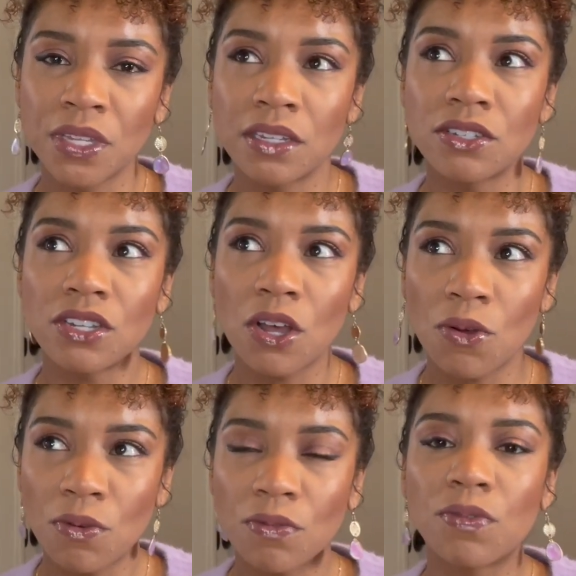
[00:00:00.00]

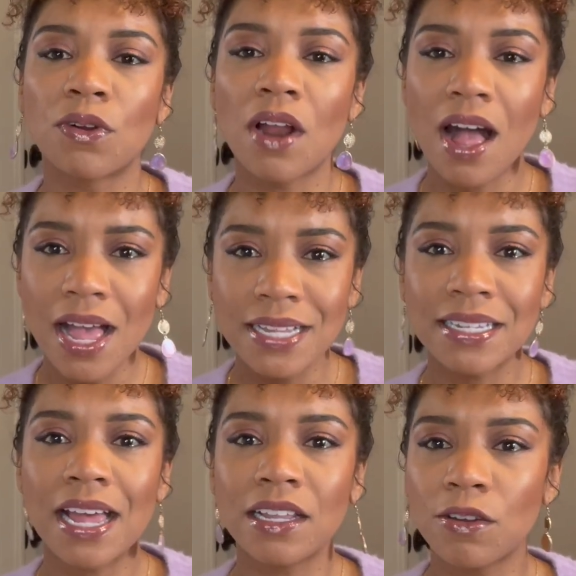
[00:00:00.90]
So for
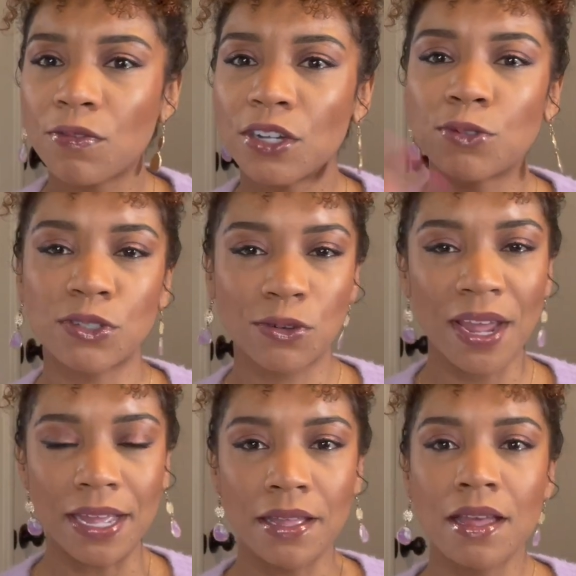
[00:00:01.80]
us, HelloFresh was
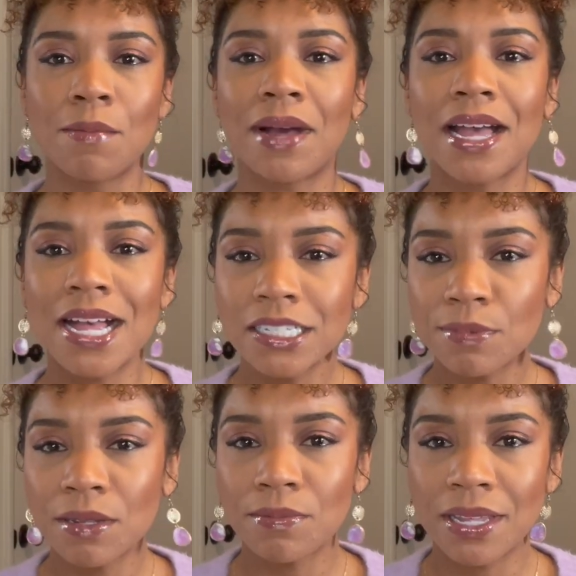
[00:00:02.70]
great. My
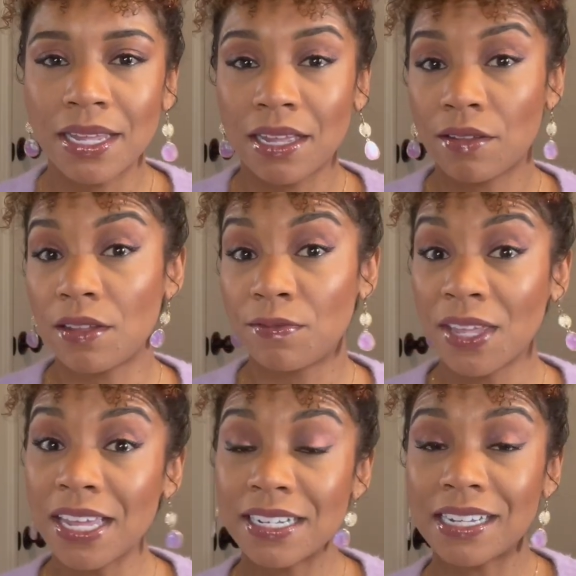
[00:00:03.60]
husband being a
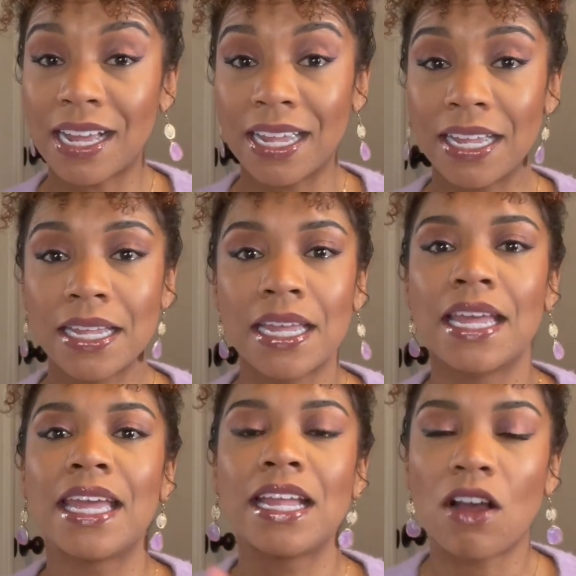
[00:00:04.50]
vegan diet,
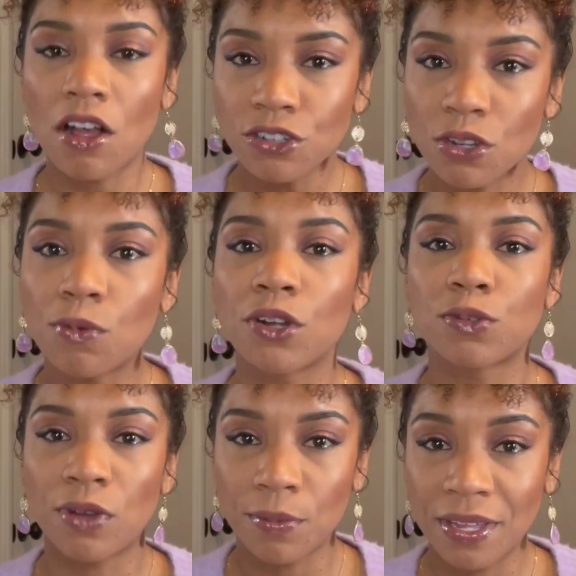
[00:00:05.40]
it also
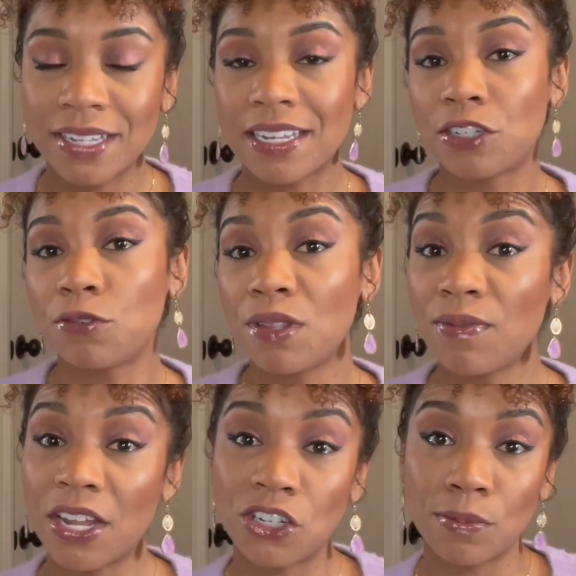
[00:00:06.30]
worked well because I do the
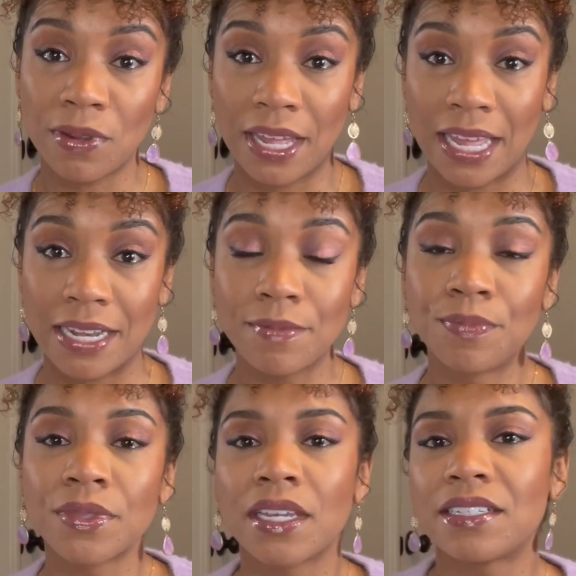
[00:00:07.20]
veggie plan.
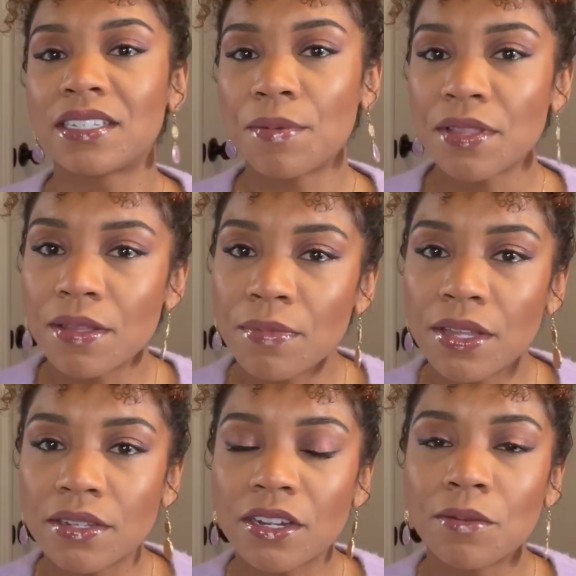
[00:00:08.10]
Some of the
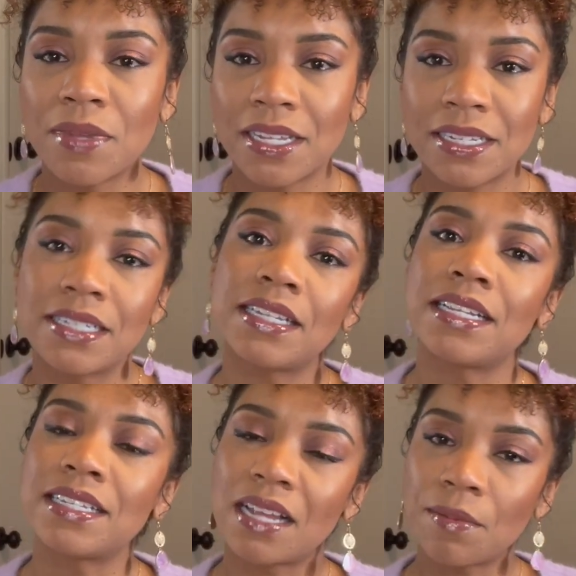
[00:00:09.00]
meals are meatless
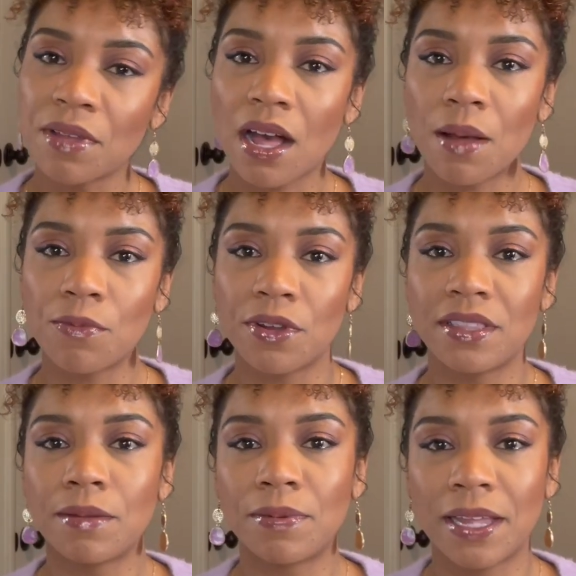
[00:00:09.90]
and some come
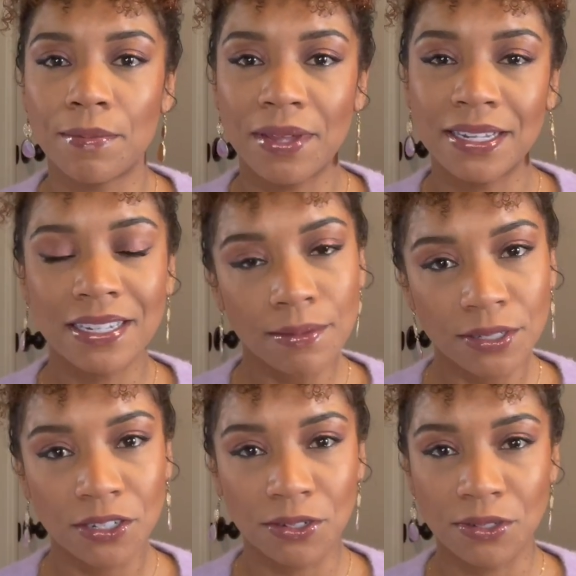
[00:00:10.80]
with the plant-based
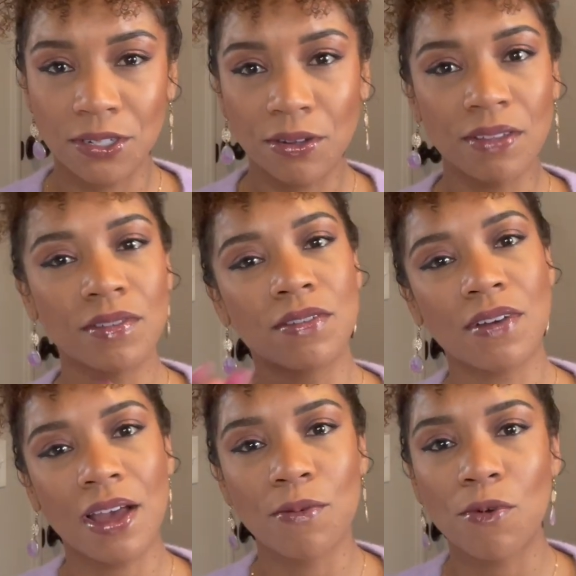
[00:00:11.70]
substitutes. So even if
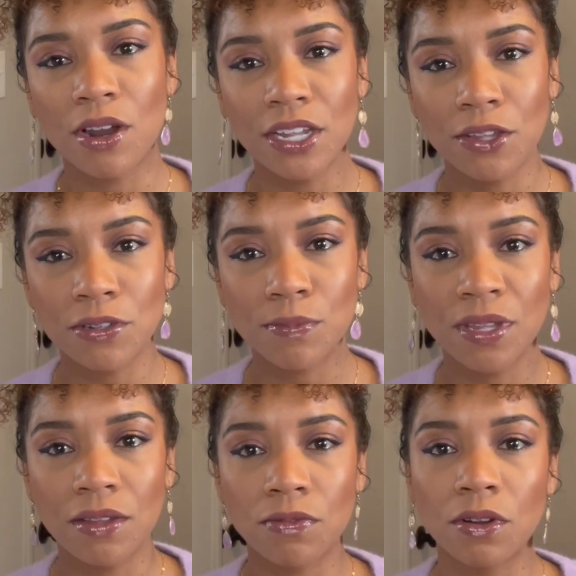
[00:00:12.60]
I want to use
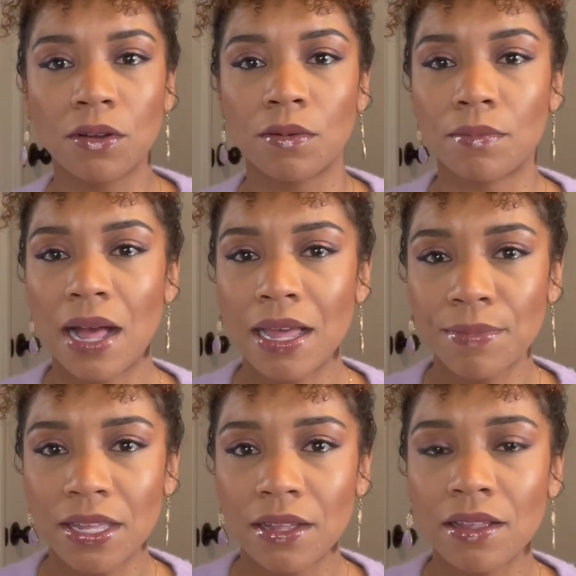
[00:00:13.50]
meat for my
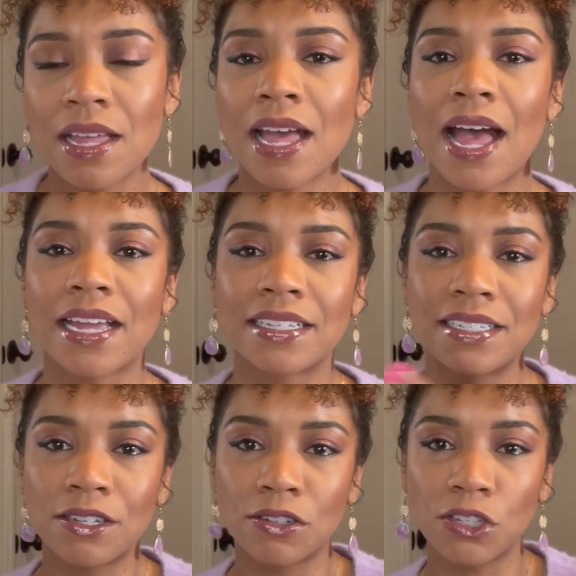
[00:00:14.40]
meal, I can
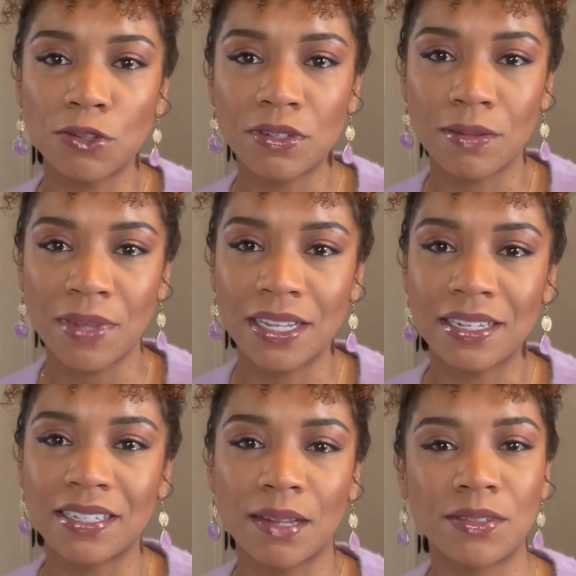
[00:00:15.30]
still use the
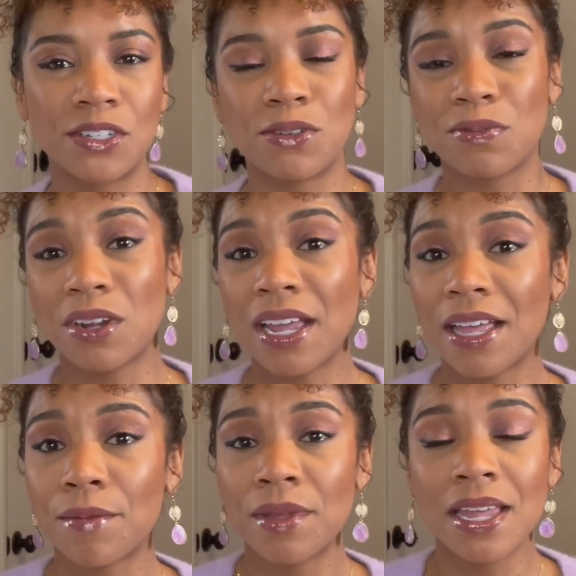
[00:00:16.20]
meatless substitute for
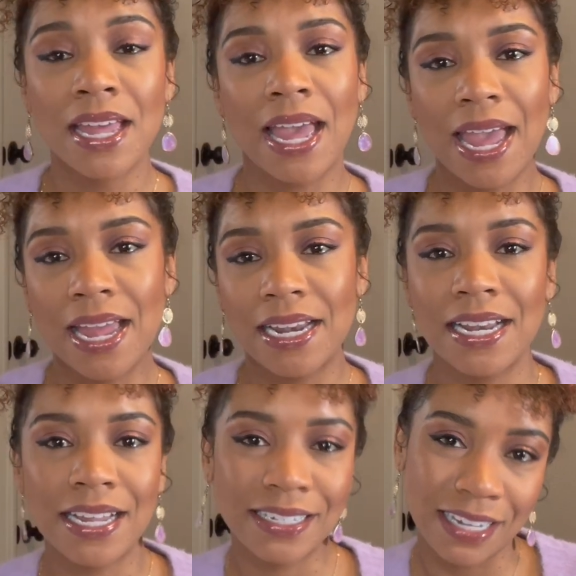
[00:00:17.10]
him, and
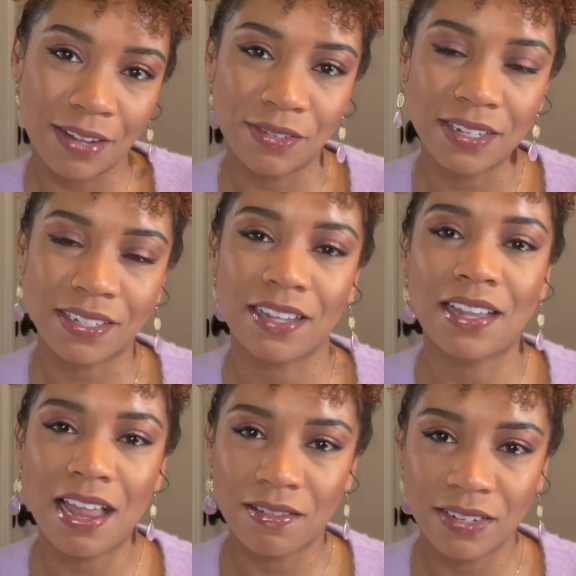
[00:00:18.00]
it has saved us a
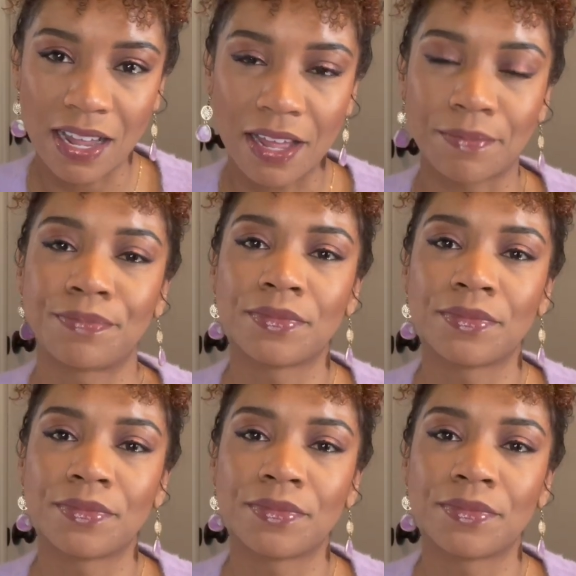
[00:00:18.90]
lot of time.